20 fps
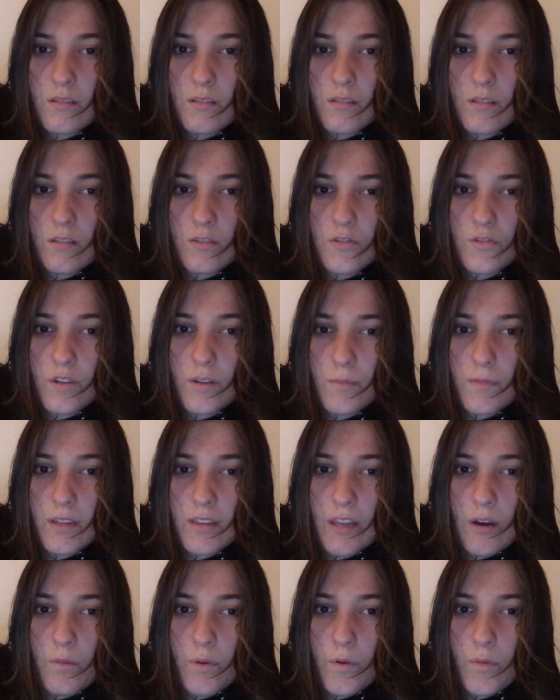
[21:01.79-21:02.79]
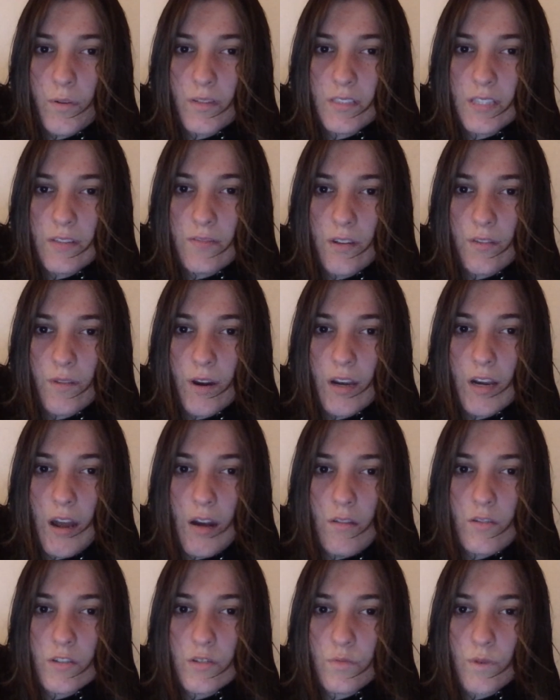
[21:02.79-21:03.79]
the treatment that we're receiving right
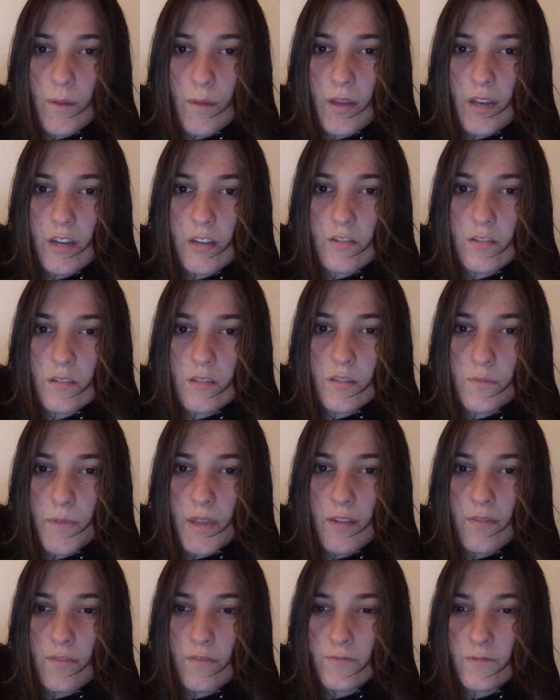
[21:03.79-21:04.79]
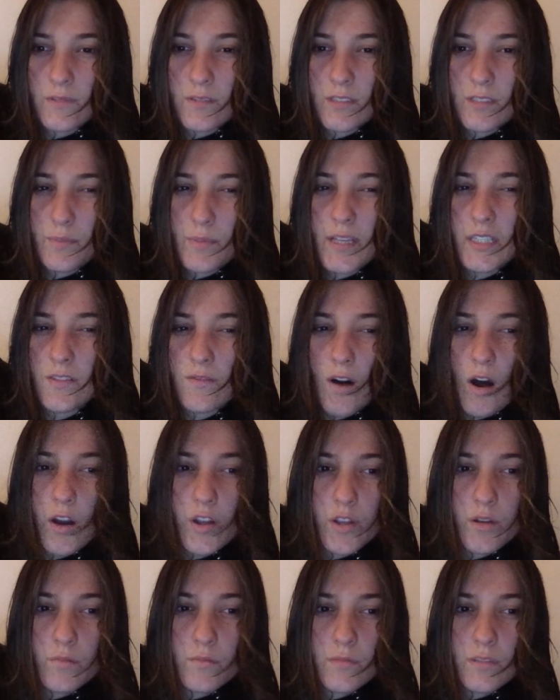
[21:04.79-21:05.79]
now as women, it just speaks
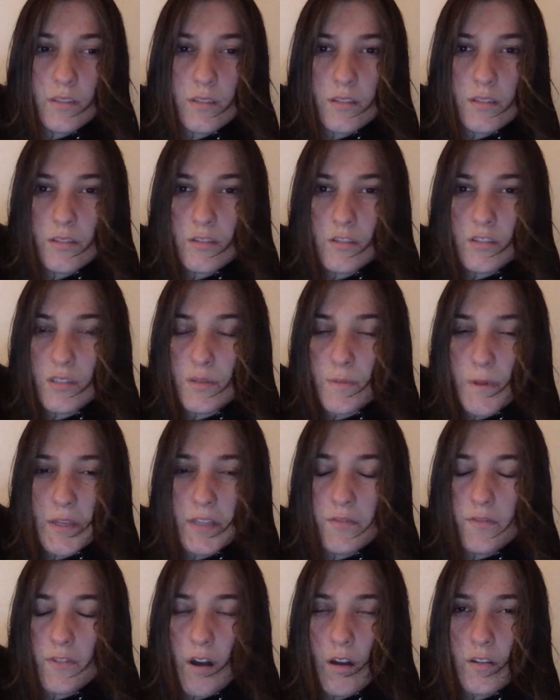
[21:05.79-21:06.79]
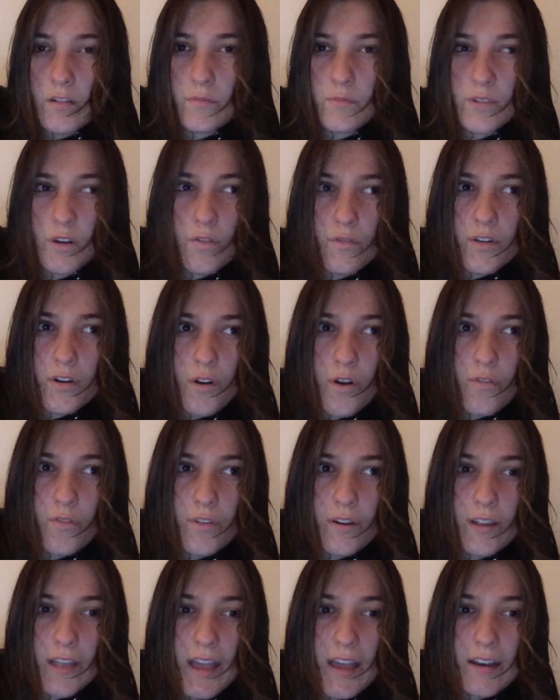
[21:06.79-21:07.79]
volumes. It just speaks volumes over and
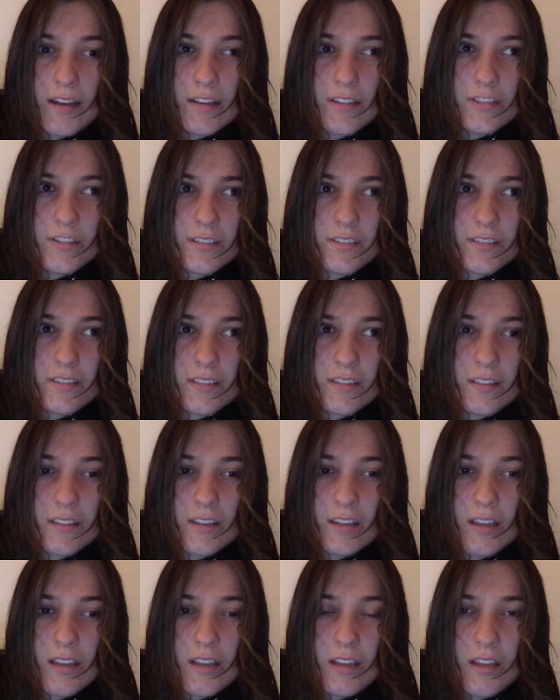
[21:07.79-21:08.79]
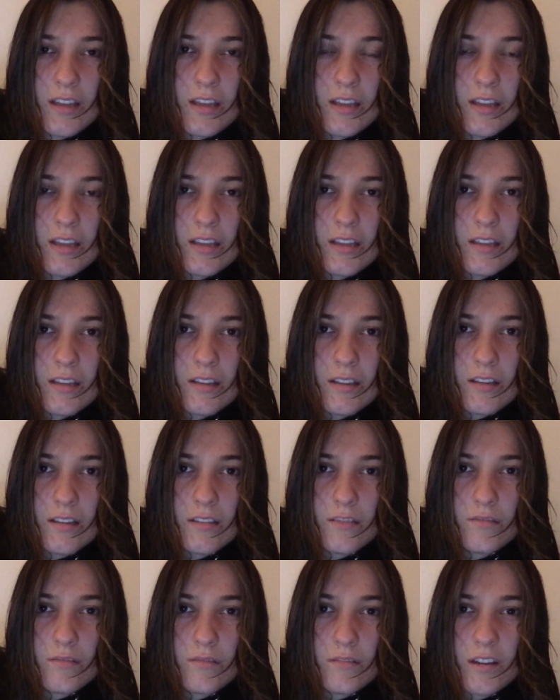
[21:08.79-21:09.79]
over again, and just,
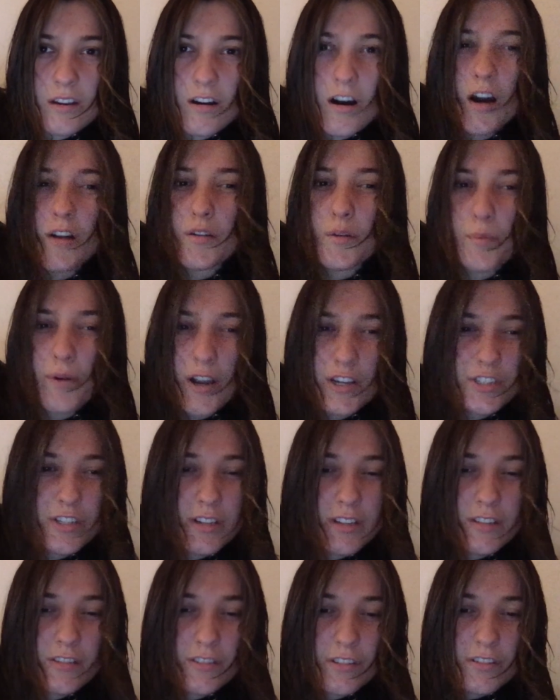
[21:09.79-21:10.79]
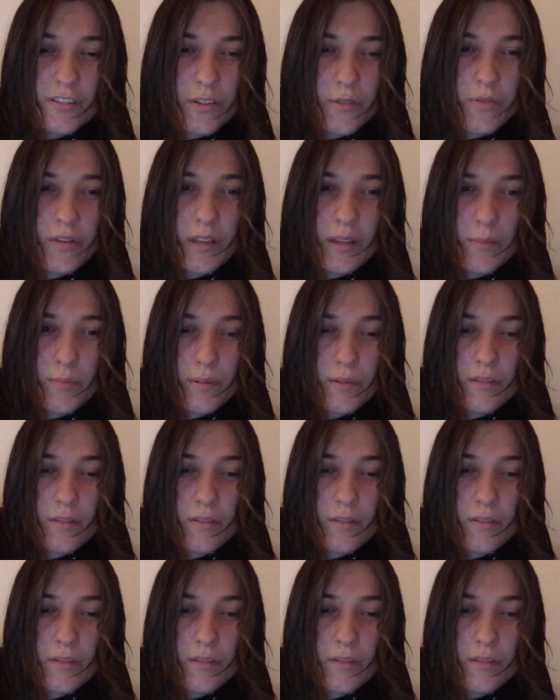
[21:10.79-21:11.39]
our repression is just so deep.